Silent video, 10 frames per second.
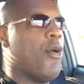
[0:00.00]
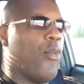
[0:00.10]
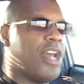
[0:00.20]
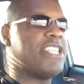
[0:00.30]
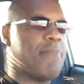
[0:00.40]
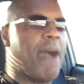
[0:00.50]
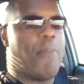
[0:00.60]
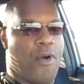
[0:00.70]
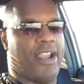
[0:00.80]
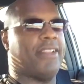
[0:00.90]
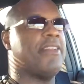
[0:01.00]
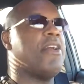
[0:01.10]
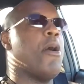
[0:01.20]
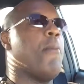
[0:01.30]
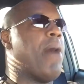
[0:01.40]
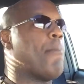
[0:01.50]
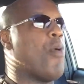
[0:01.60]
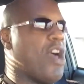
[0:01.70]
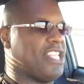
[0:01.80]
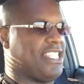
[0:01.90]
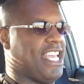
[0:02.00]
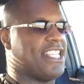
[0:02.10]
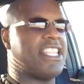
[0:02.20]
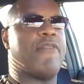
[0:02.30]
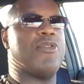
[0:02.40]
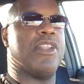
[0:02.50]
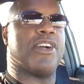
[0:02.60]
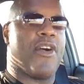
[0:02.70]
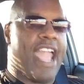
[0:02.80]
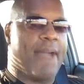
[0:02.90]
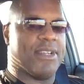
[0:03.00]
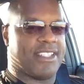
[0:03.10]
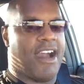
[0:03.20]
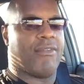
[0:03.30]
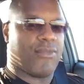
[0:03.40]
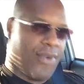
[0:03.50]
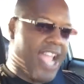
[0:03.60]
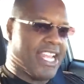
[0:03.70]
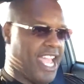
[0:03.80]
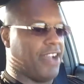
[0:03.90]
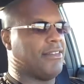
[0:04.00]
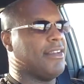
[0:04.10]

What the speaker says: What is my point? My point is this: if you look on Amazon right now,